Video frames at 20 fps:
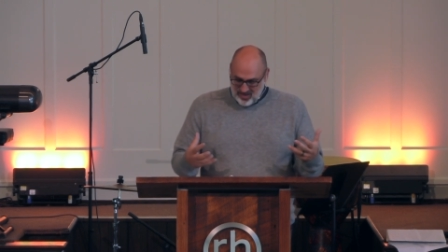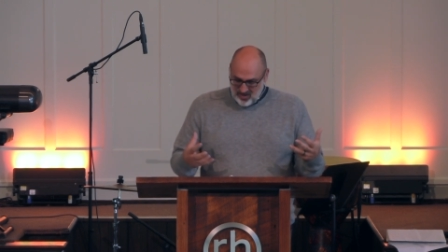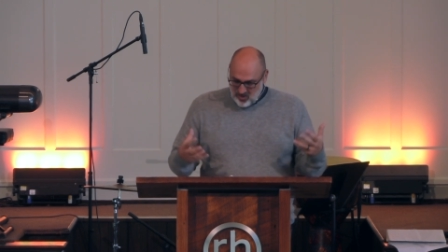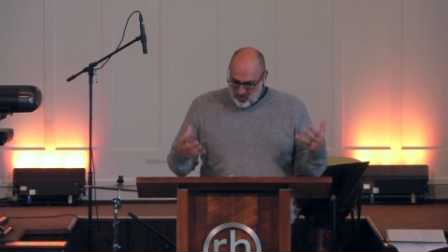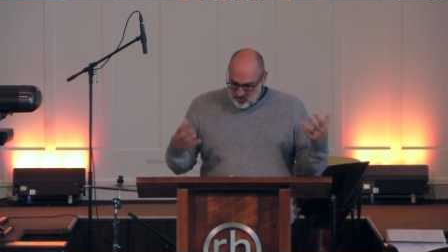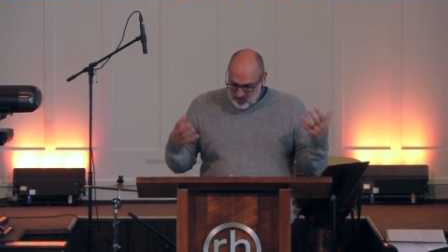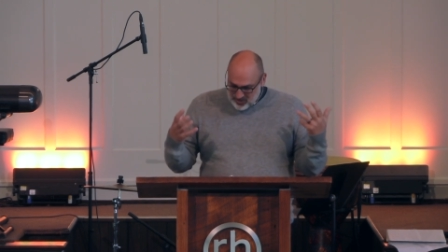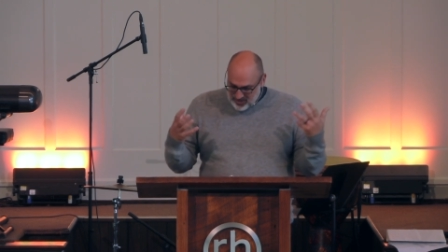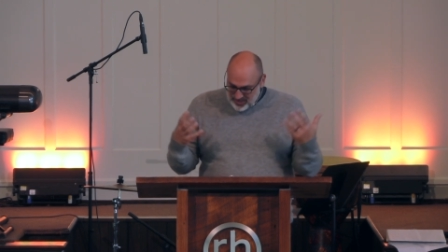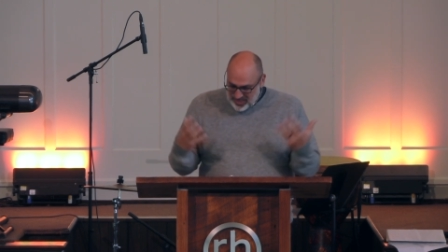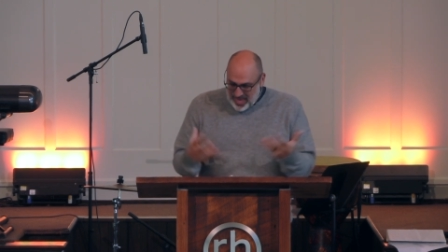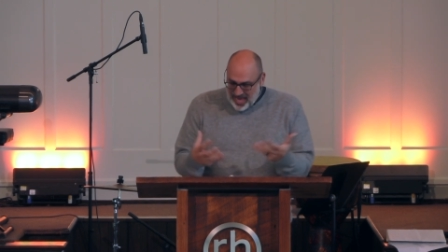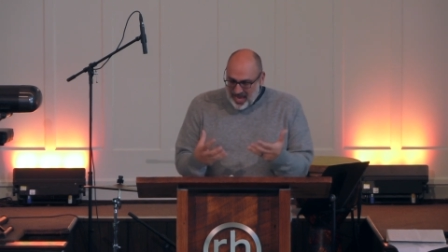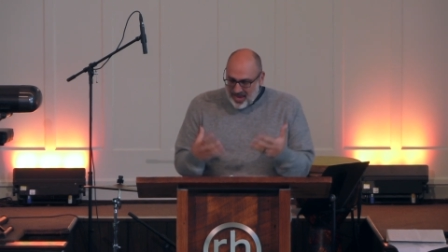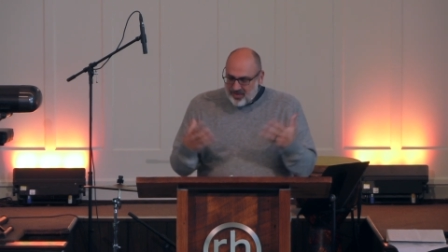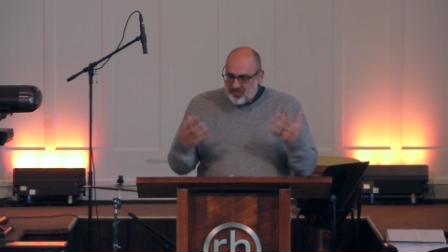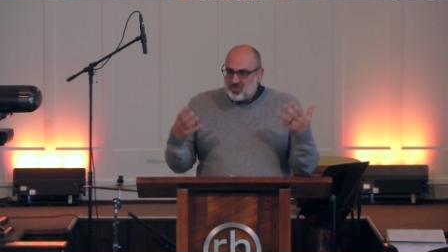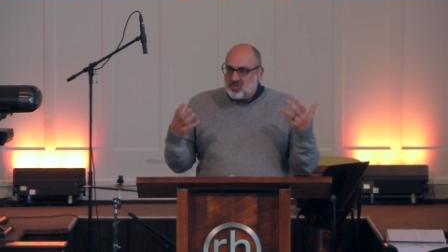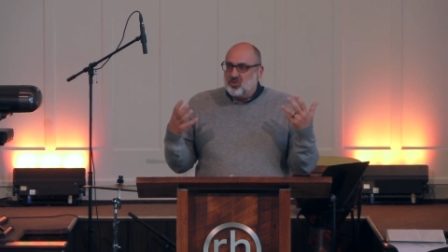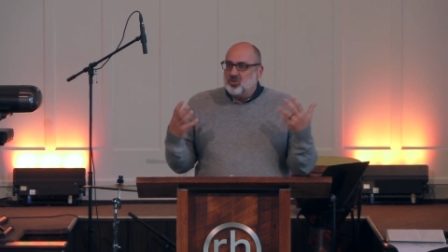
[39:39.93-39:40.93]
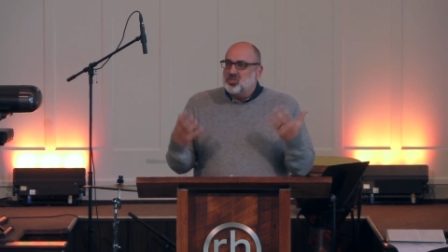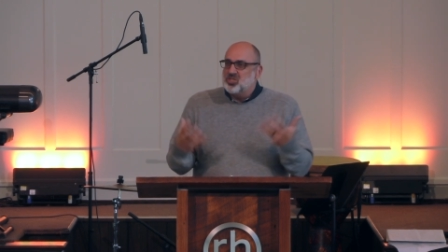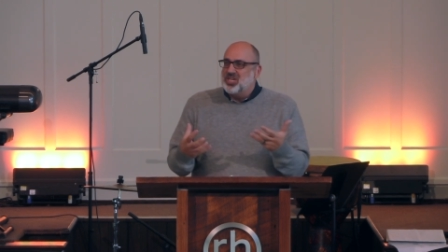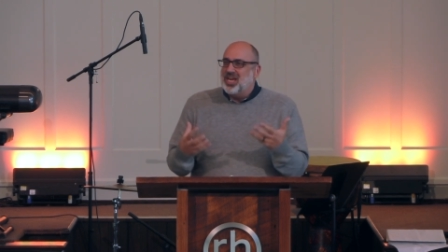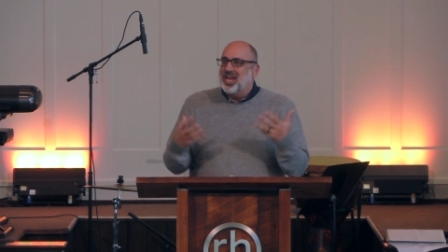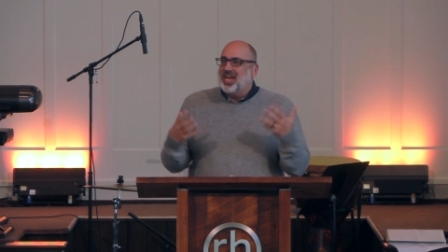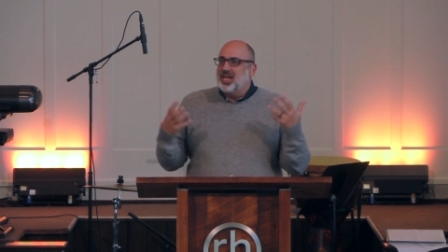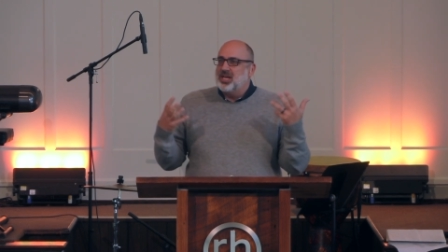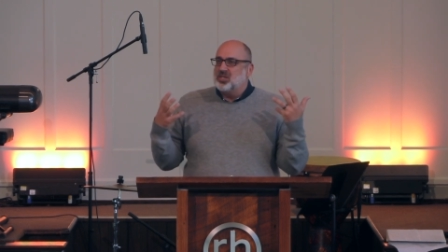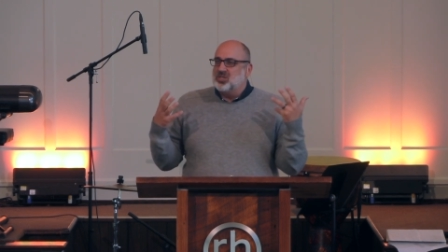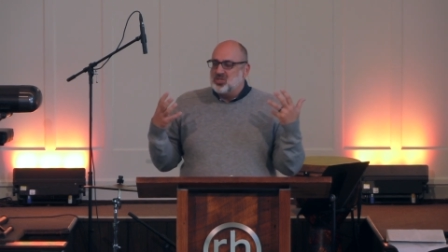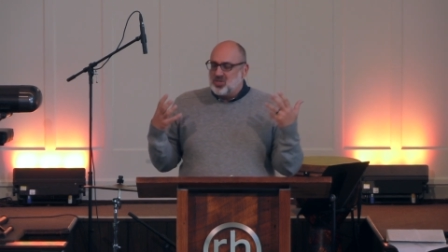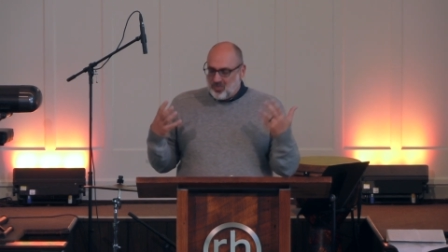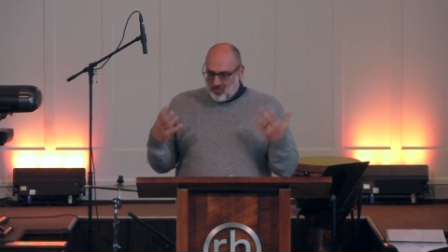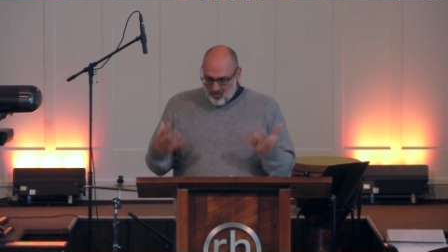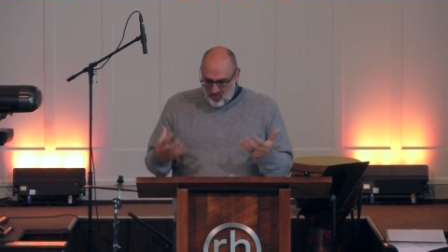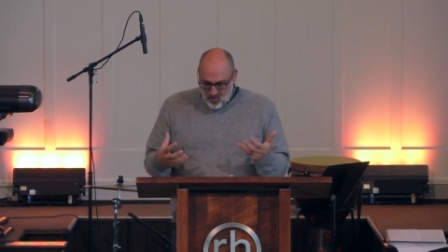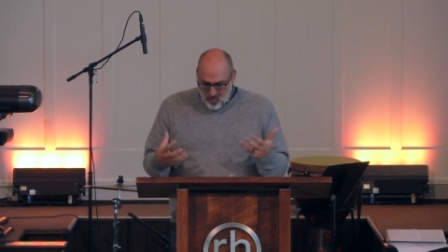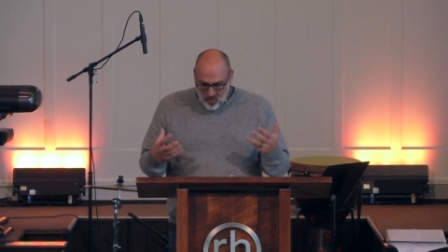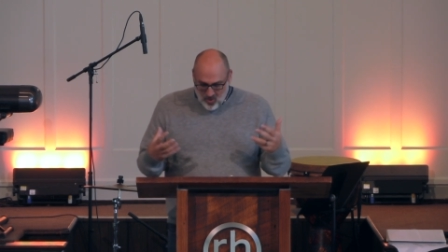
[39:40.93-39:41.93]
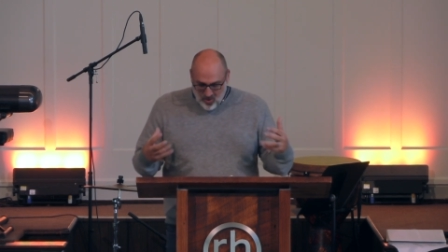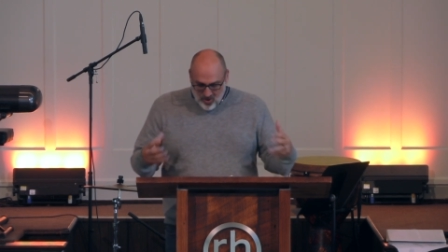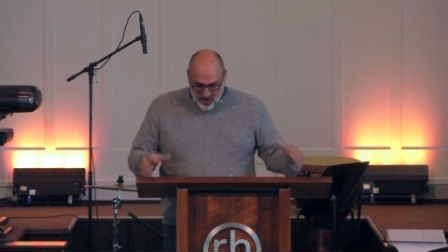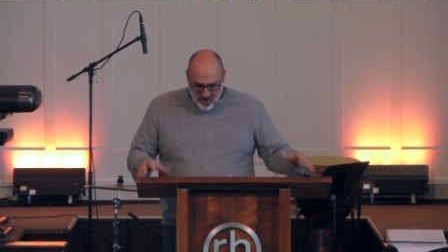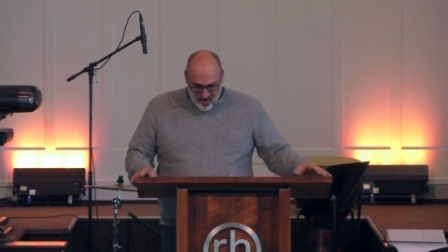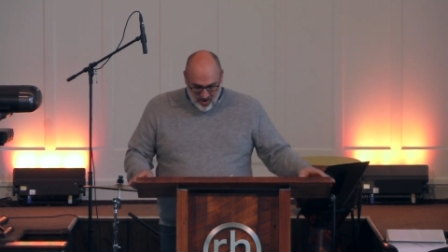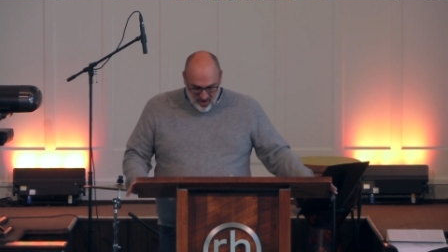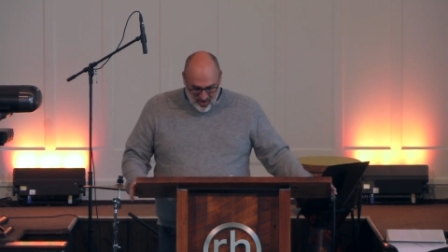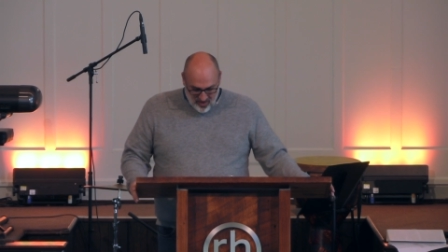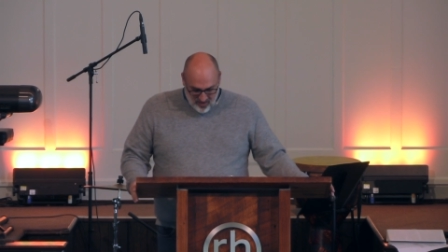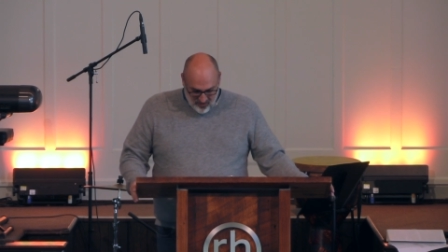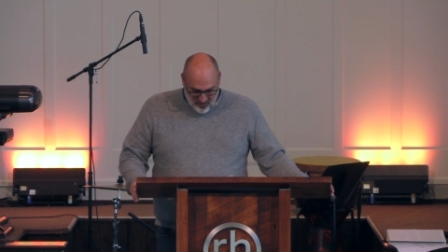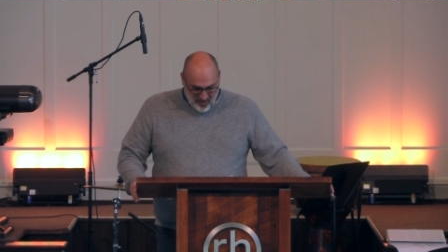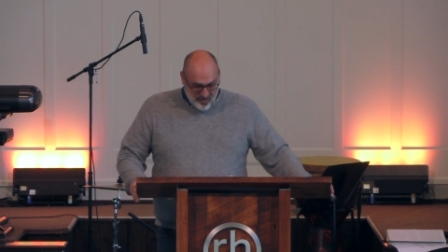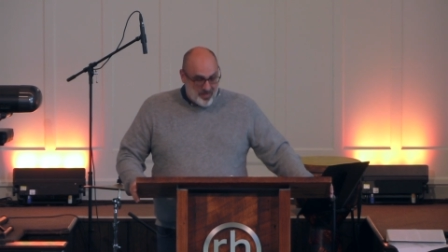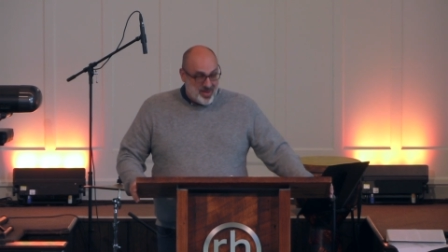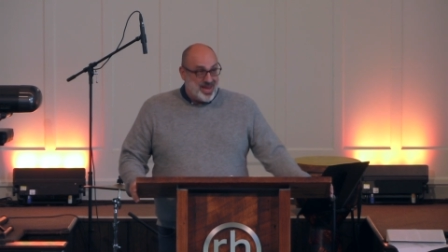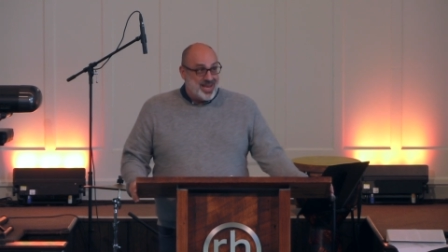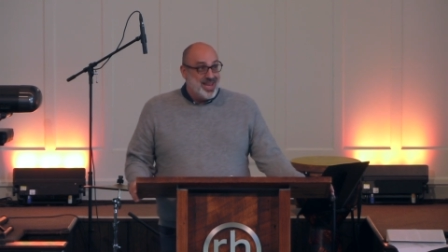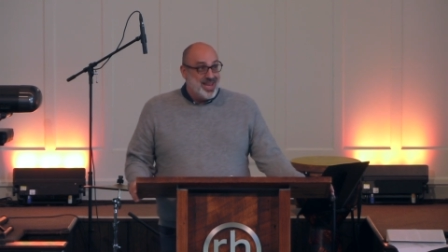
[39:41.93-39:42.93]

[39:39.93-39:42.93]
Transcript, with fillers: whose lives are changed more from it.